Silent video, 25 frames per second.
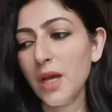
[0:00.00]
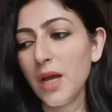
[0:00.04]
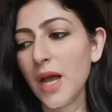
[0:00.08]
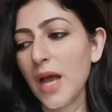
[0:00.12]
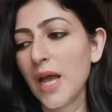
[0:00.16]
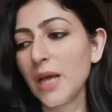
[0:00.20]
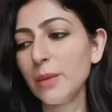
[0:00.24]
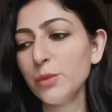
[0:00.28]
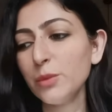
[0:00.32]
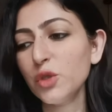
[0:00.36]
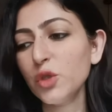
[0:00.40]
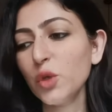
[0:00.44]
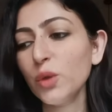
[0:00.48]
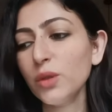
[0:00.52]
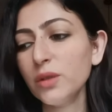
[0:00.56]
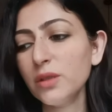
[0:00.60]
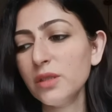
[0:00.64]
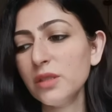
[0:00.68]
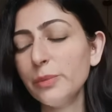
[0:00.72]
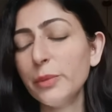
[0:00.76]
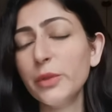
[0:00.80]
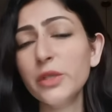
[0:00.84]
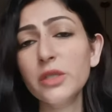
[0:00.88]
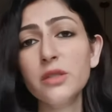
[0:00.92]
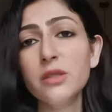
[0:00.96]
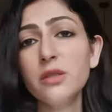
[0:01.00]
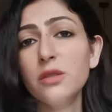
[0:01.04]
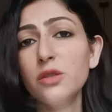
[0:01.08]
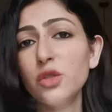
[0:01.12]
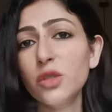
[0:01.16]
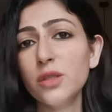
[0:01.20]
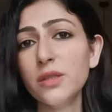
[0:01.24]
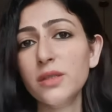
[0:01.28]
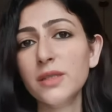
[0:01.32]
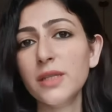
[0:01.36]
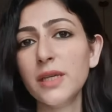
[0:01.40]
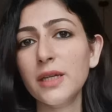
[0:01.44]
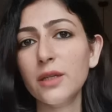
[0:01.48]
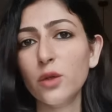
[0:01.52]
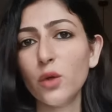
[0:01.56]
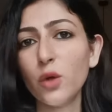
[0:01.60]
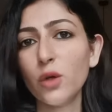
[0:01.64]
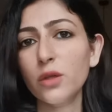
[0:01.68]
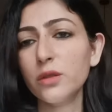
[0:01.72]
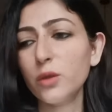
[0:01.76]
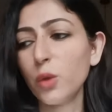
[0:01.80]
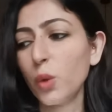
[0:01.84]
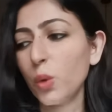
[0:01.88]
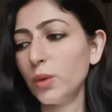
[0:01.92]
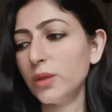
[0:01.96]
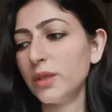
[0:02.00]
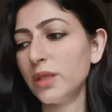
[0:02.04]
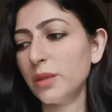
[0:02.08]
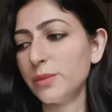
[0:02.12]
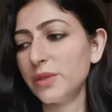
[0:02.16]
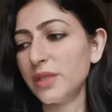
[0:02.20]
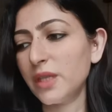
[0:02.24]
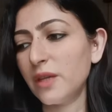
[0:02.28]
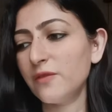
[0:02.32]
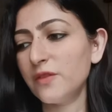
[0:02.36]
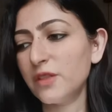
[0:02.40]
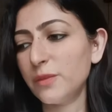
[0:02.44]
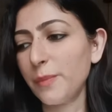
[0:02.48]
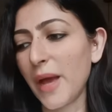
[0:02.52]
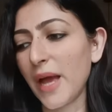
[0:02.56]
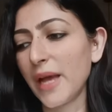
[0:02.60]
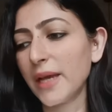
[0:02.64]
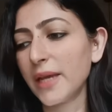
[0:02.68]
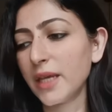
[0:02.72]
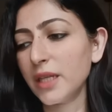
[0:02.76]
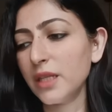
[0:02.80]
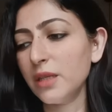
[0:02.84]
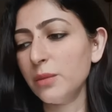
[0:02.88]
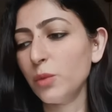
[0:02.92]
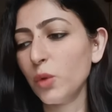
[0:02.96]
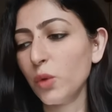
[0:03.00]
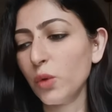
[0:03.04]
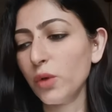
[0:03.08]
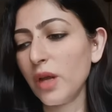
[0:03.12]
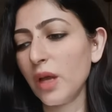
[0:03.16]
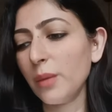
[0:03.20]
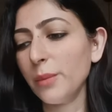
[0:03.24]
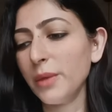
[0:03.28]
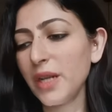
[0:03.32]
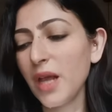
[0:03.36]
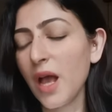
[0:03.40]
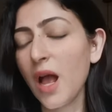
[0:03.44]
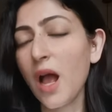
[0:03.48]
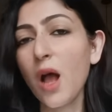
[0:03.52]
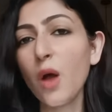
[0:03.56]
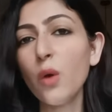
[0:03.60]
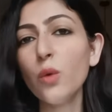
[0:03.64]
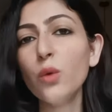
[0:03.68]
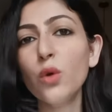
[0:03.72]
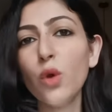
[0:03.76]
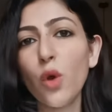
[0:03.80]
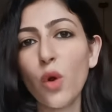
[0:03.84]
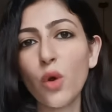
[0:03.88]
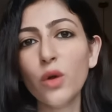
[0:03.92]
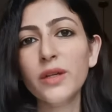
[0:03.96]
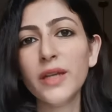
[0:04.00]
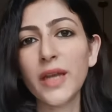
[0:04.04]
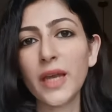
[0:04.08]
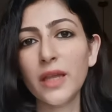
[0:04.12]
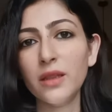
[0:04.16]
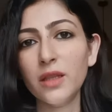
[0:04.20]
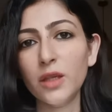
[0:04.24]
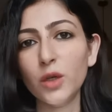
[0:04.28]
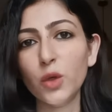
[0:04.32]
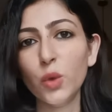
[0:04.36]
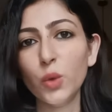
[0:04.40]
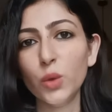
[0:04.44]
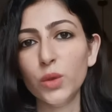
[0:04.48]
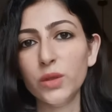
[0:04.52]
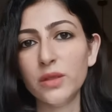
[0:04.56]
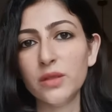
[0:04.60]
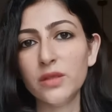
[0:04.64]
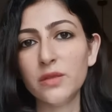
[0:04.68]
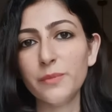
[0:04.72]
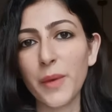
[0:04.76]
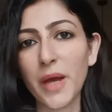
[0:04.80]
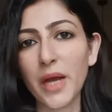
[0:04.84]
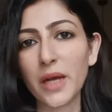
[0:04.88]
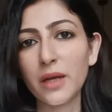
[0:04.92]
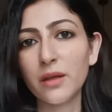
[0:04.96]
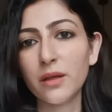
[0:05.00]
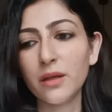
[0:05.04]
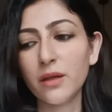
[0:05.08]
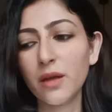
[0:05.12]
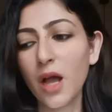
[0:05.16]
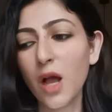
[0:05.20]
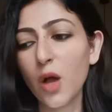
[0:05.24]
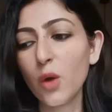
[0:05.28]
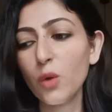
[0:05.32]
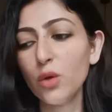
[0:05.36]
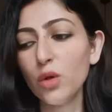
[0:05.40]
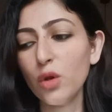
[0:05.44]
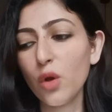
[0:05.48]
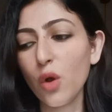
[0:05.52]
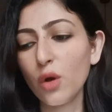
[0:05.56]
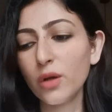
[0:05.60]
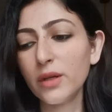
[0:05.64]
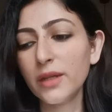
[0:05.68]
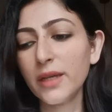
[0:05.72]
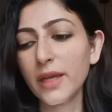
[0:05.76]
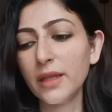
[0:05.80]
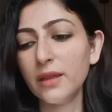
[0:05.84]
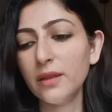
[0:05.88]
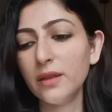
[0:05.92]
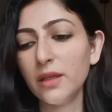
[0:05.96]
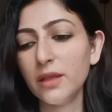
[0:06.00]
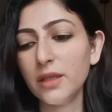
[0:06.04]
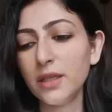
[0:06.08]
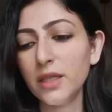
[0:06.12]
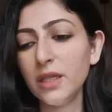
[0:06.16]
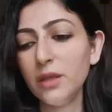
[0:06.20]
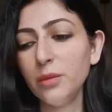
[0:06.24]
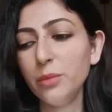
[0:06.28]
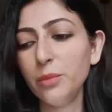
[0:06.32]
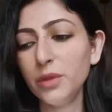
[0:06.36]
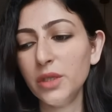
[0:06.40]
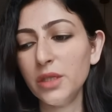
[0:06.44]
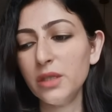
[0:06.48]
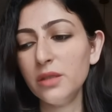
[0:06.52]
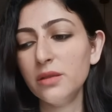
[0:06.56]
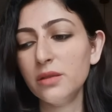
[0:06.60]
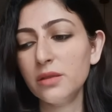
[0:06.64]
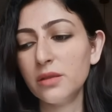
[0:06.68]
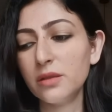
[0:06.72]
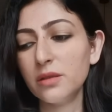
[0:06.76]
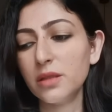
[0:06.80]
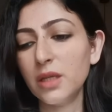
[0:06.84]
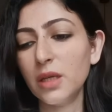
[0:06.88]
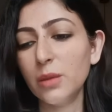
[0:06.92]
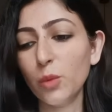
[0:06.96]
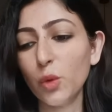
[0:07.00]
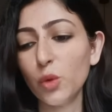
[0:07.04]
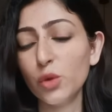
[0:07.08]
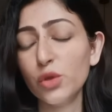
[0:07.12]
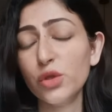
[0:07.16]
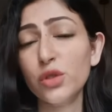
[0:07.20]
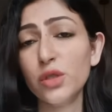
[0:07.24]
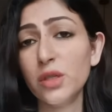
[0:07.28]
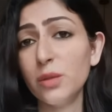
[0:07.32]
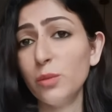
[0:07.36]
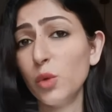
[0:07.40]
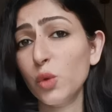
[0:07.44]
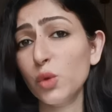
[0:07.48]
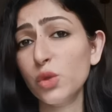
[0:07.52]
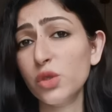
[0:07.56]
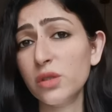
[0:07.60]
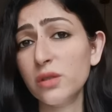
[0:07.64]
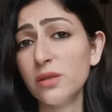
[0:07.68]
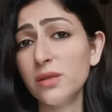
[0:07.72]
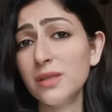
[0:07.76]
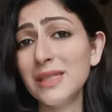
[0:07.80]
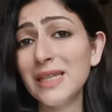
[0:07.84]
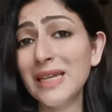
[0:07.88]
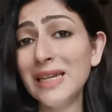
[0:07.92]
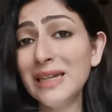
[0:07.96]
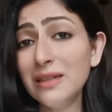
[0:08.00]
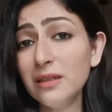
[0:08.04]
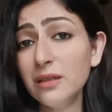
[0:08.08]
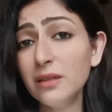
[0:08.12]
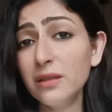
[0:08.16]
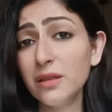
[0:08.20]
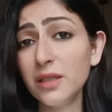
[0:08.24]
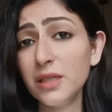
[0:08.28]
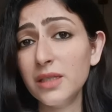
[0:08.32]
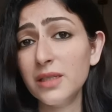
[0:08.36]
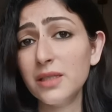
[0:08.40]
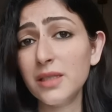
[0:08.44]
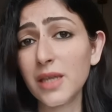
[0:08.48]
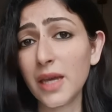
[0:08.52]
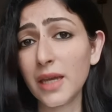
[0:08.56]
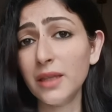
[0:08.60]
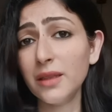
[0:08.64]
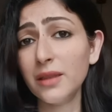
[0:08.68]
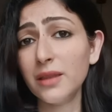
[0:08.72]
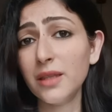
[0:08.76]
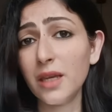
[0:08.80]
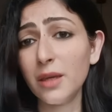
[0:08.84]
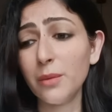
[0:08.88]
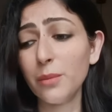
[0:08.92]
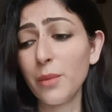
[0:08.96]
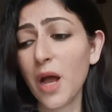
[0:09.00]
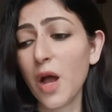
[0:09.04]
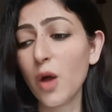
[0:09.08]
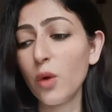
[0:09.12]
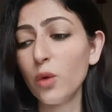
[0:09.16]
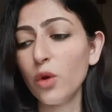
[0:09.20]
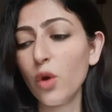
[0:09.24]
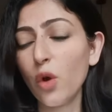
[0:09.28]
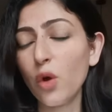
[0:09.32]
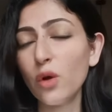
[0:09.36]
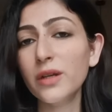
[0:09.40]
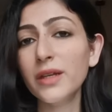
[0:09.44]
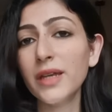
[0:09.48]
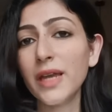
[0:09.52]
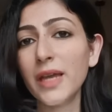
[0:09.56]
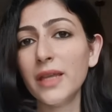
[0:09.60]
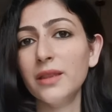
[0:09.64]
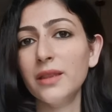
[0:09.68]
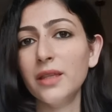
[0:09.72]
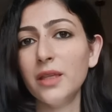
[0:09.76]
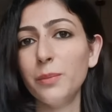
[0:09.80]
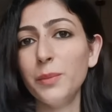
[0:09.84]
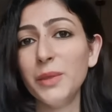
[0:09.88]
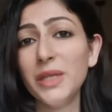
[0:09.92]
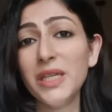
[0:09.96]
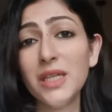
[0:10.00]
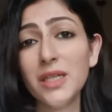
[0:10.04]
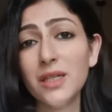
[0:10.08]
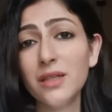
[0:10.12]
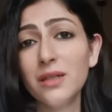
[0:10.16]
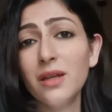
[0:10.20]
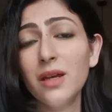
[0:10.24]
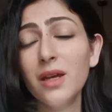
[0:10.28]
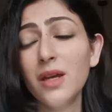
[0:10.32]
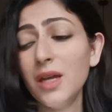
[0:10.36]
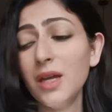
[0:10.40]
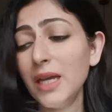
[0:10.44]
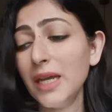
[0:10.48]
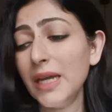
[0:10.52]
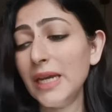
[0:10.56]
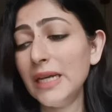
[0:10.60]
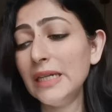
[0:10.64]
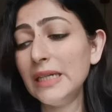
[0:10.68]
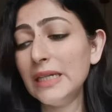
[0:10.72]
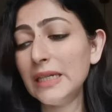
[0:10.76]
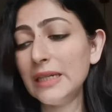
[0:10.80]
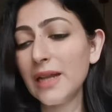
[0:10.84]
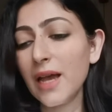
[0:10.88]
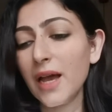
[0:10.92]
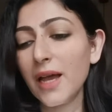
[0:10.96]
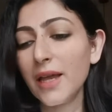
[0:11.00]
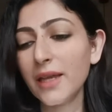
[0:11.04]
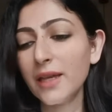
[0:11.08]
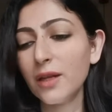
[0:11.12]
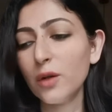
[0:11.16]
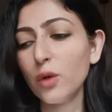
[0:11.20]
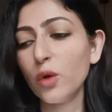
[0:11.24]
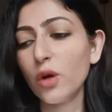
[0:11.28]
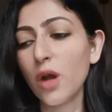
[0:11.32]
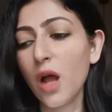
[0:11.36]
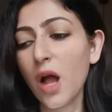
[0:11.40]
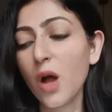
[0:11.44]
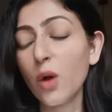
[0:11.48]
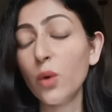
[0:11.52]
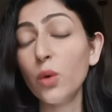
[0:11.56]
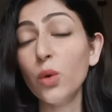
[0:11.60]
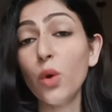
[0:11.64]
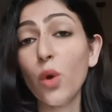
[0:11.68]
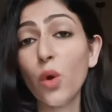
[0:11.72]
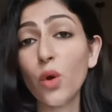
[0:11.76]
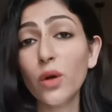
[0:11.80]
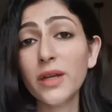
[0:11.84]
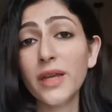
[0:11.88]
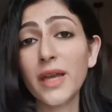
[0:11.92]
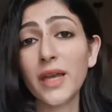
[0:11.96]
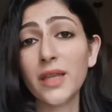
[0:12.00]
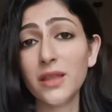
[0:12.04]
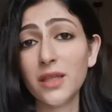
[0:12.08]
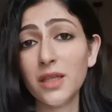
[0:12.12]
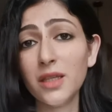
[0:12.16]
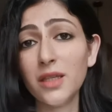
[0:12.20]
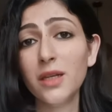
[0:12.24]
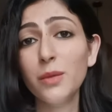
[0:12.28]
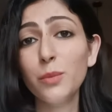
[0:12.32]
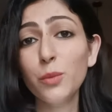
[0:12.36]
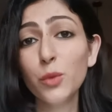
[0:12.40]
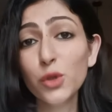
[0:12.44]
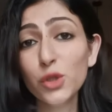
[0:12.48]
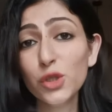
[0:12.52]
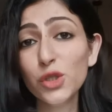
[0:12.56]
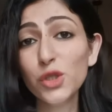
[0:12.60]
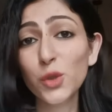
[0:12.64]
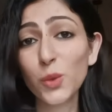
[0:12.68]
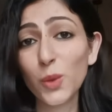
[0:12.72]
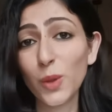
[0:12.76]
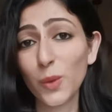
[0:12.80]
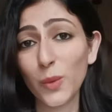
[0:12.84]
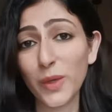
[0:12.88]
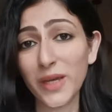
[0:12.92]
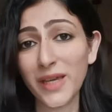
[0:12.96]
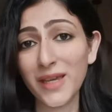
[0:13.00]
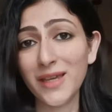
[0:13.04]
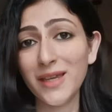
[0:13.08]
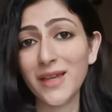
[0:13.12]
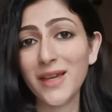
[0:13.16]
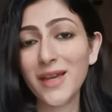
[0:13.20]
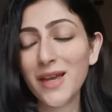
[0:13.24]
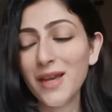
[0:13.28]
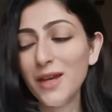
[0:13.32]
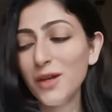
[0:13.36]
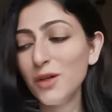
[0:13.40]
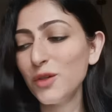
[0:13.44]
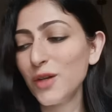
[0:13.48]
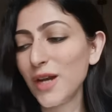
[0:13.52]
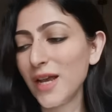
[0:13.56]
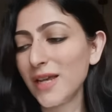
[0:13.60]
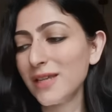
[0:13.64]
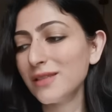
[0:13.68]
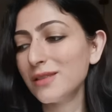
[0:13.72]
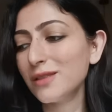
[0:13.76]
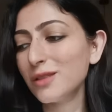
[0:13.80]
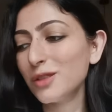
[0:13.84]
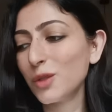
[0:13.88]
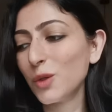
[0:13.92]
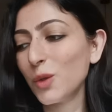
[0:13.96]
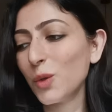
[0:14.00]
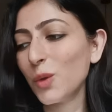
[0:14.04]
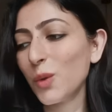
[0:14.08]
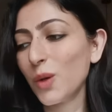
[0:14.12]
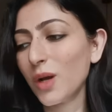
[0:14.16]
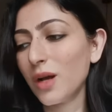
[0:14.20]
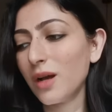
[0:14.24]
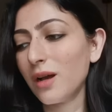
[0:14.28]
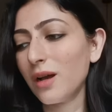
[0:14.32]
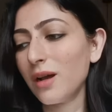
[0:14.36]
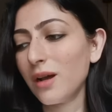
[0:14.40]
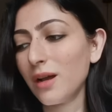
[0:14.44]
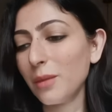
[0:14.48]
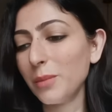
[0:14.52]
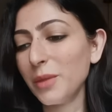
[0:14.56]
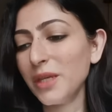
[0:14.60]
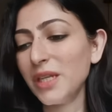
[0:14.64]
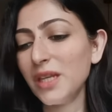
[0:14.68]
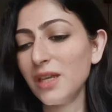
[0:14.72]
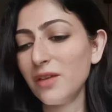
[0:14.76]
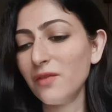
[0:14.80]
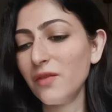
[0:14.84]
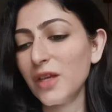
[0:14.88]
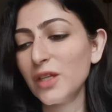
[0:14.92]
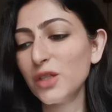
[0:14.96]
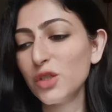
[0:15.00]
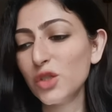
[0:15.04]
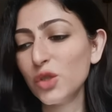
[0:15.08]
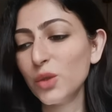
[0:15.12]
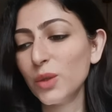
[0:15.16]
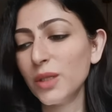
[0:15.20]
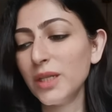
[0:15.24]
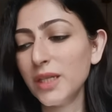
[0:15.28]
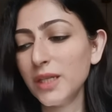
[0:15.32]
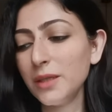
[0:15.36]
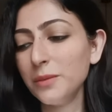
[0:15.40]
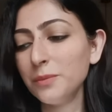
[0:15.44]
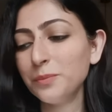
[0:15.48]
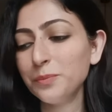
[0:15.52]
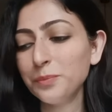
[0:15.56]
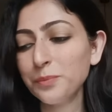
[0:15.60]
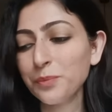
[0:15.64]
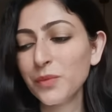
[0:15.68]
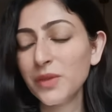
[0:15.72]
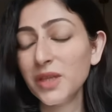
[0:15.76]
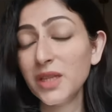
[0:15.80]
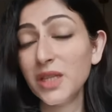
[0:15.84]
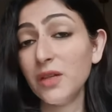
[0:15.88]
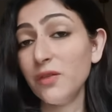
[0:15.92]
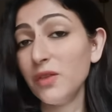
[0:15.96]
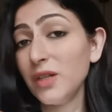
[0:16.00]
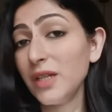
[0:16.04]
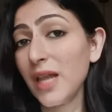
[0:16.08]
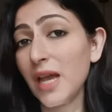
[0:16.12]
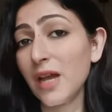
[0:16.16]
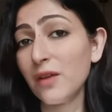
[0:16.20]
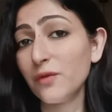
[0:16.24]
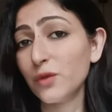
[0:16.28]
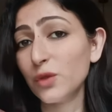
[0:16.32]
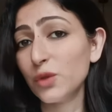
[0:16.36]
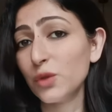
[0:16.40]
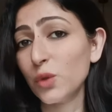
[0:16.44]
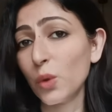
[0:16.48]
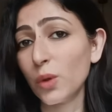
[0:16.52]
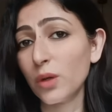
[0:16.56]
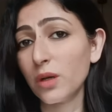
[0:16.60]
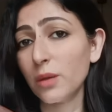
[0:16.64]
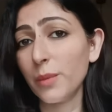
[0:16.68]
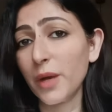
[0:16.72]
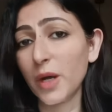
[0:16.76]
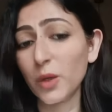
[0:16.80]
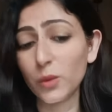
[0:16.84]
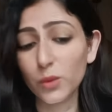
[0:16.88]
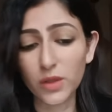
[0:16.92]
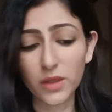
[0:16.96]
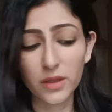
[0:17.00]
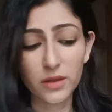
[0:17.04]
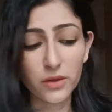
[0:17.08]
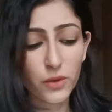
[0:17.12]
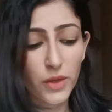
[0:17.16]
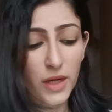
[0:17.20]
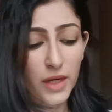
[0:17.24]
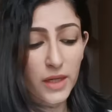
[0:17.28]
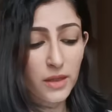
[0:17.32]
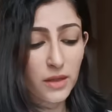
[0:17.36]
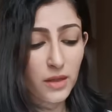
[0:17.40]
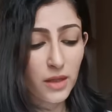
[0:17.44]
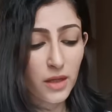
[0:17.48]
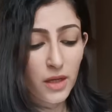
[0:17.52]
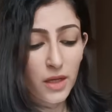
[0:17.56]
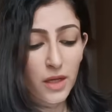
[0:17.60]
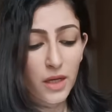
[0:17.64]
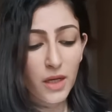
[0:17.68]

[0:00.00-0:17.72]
I'm sure this person just cannot hold themselves back anymore. I mean, how long can they hold this back? How long can they keep these emotions hidden inside them? How long can they be in denial, or how long can they push you away, right? So I mean, eventually they will have to talk about it, right?